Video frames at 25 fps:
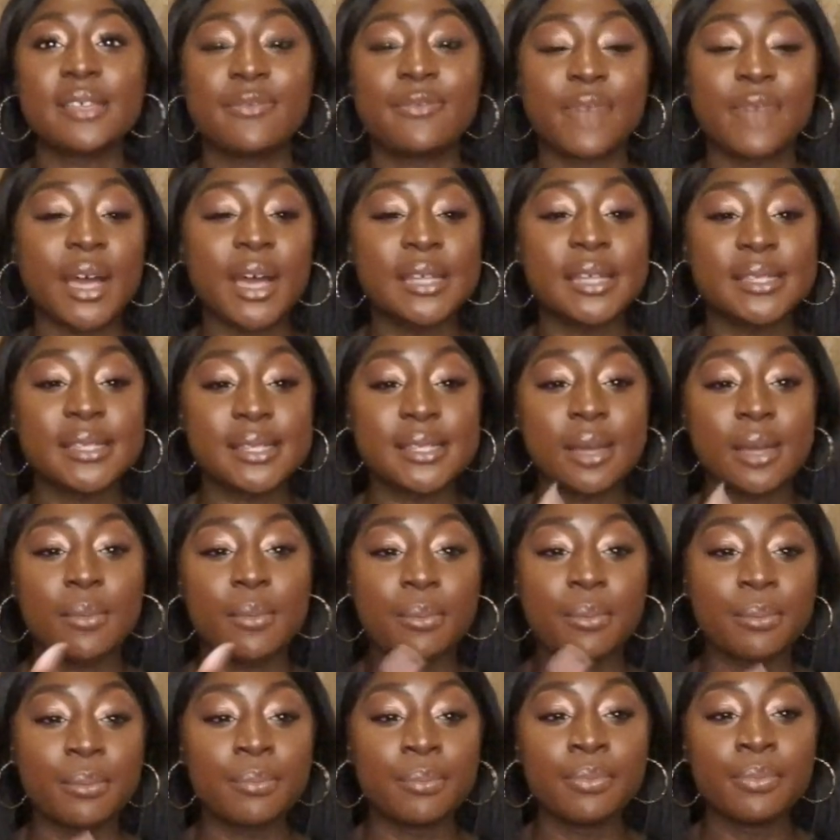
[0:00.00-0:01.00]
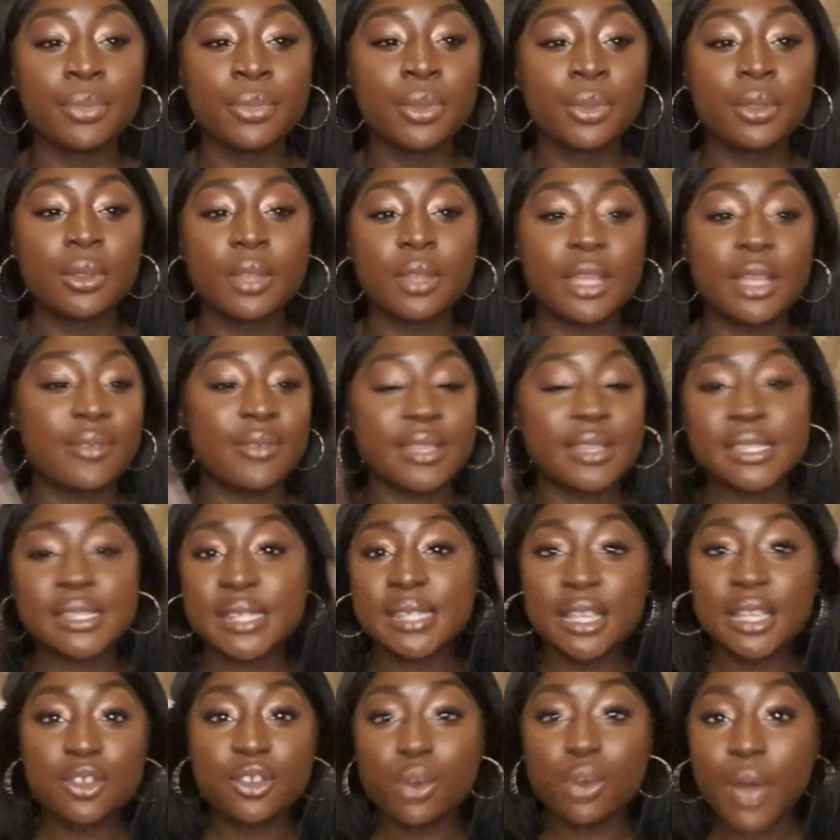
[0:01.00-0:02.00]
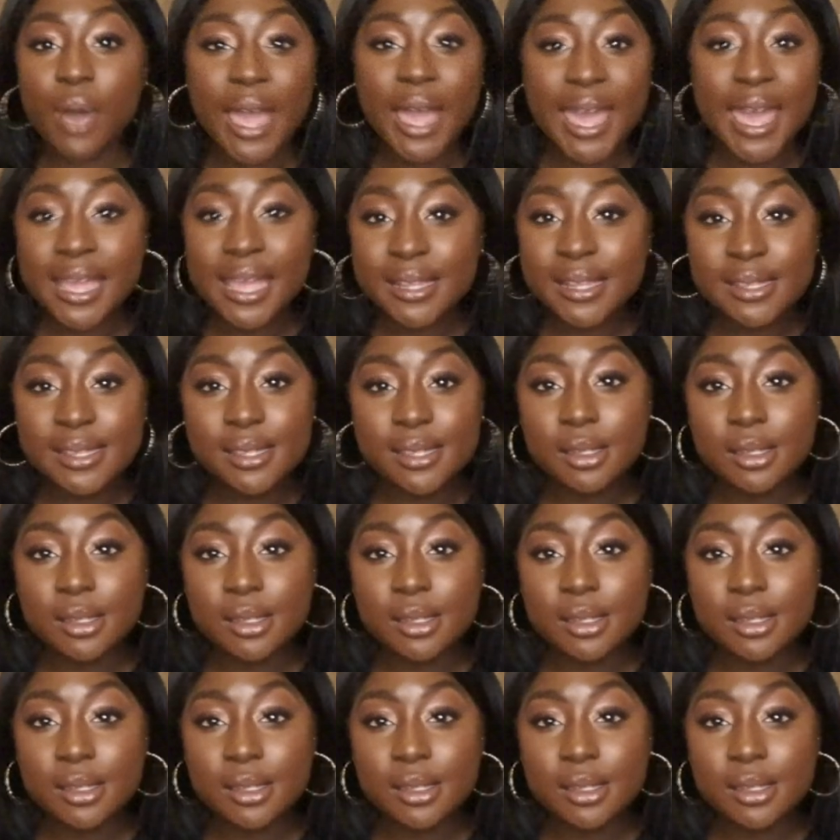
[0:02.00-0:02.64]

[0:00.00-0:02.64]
Find some, if it's in your head,